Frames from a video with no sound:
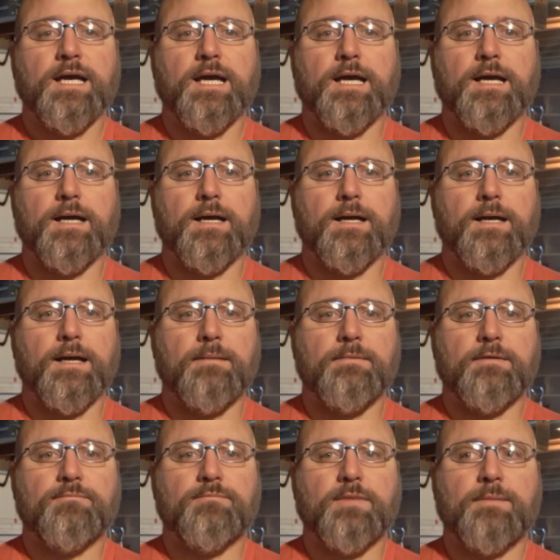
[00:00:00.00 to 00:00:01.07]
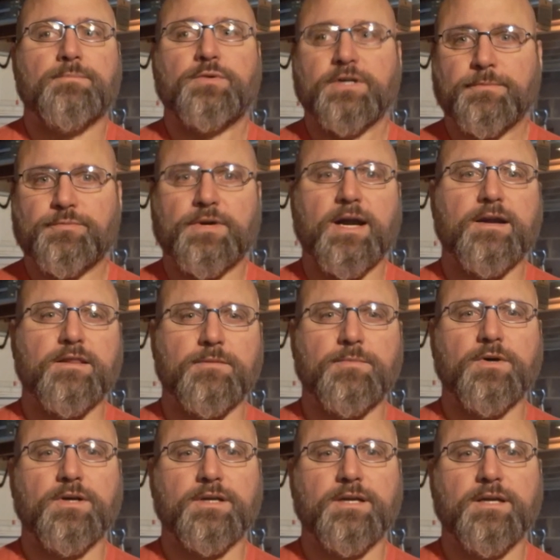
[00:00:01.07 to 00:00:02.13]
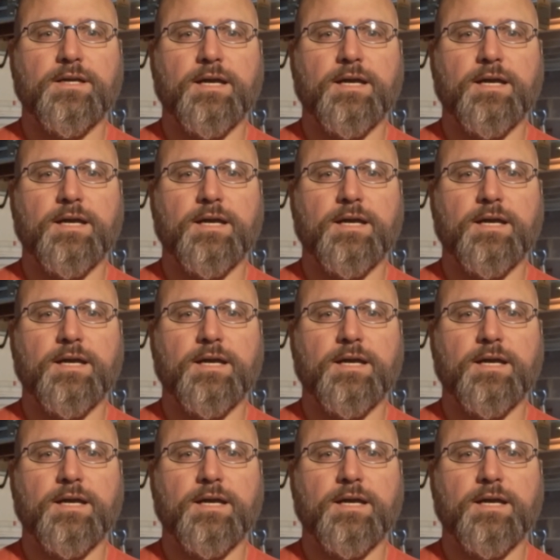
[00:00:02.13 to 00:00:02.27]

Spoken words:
I'm pretty proud of the book.